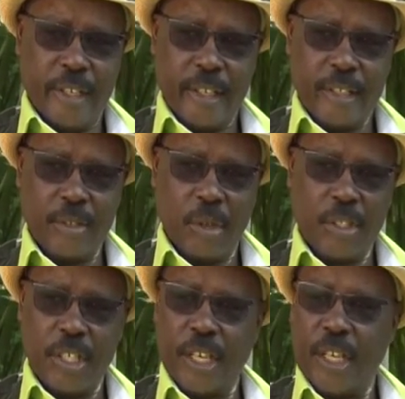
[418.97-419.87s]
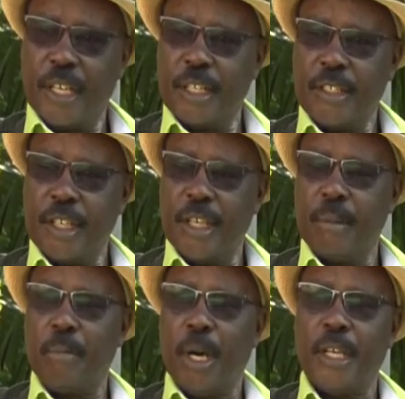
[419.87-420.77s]
it's not taken, say,
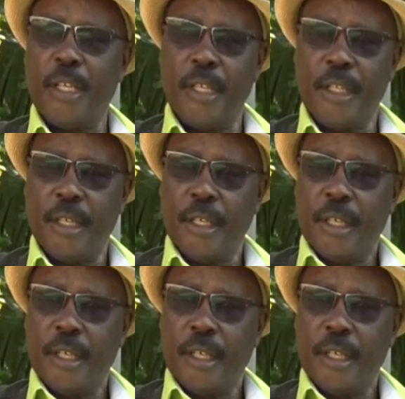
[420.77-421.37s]
by